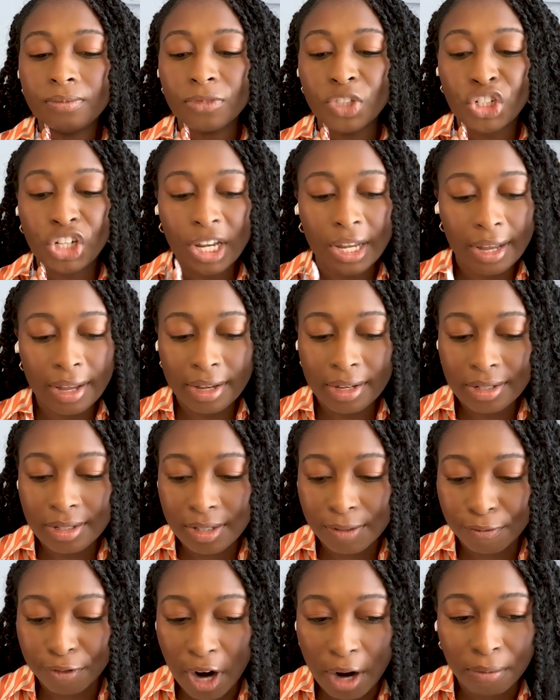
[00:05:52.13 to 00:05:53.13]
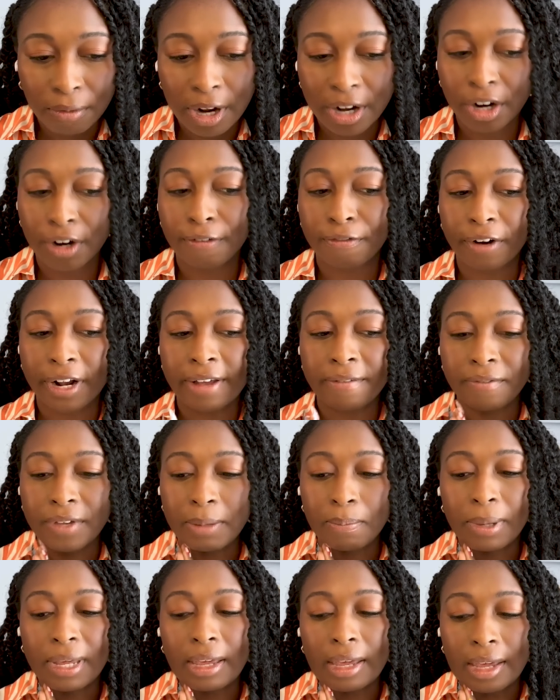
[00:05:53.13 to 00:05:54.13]
She is front runner for
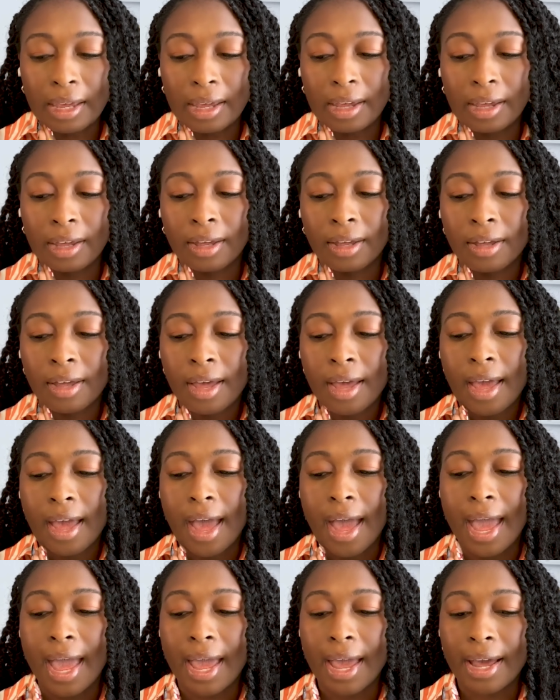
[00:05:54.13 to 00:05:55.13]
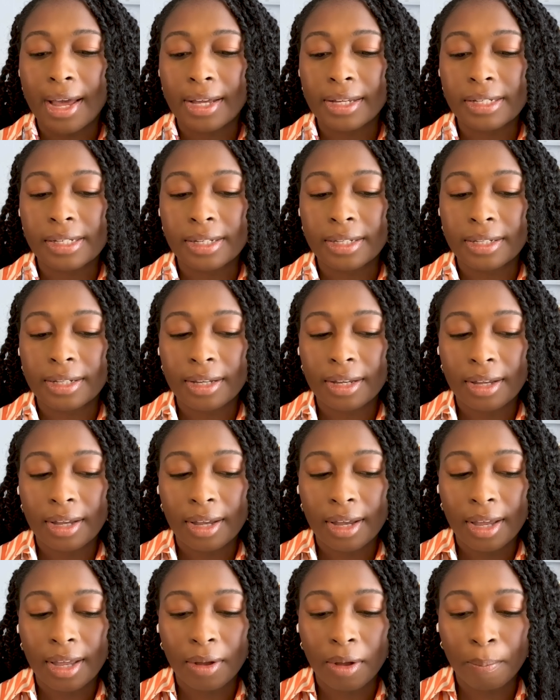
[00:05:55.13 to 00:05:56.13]
MVP. And
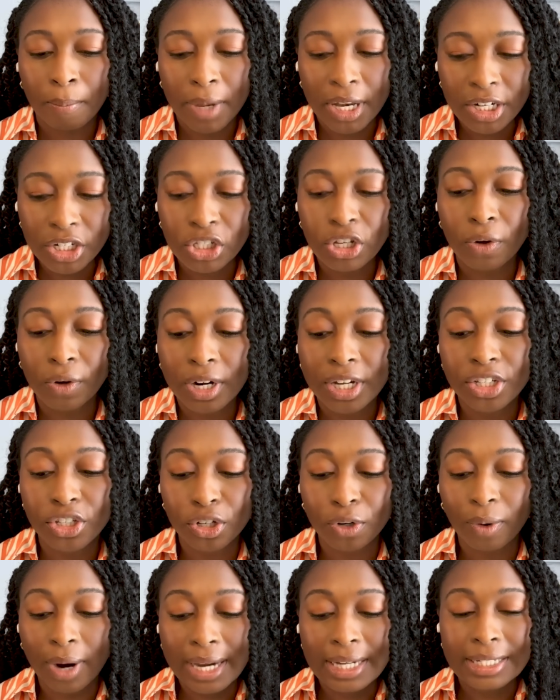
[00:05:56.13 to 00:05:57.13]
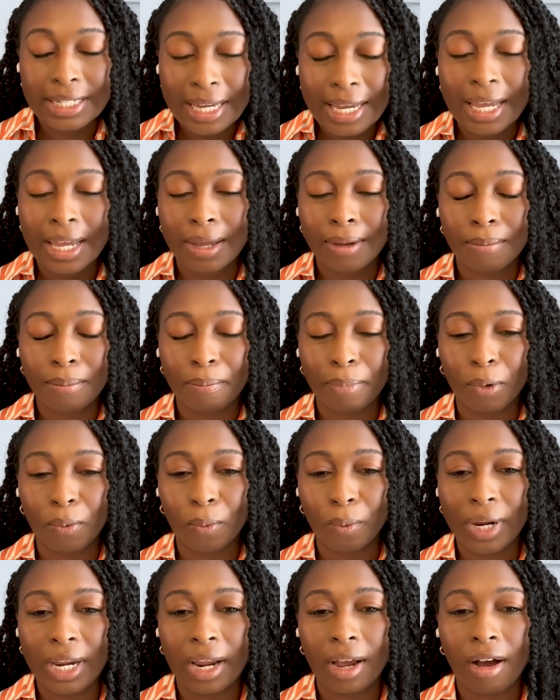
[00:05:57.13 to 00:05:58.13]
Minnesota is a great team, but
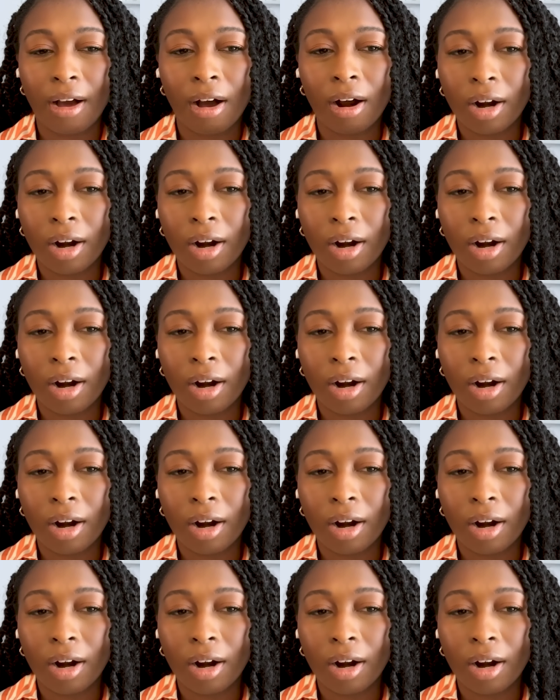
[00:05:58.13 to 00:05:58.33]
we